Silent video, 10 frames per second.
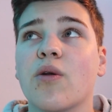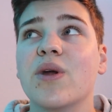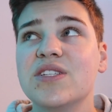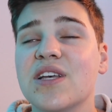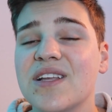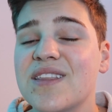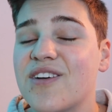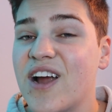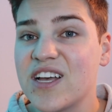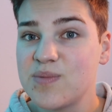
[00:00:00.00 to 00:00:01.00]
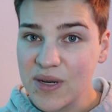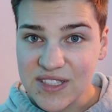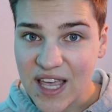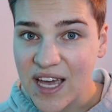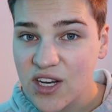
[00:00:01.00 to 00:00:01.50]
recently there has been a
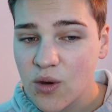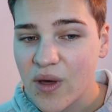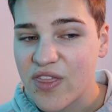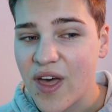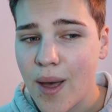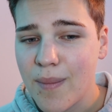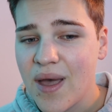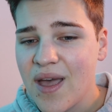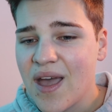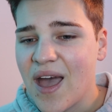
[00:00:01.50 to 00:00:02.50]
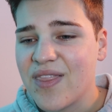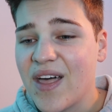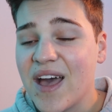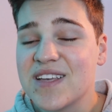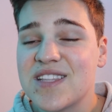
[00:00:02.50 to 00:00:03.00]
scandal with them, and
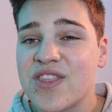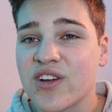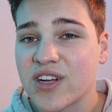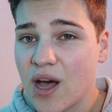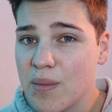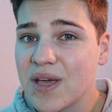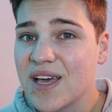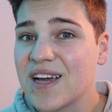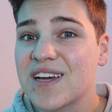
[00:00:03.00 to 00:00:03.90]
that is that they're coming in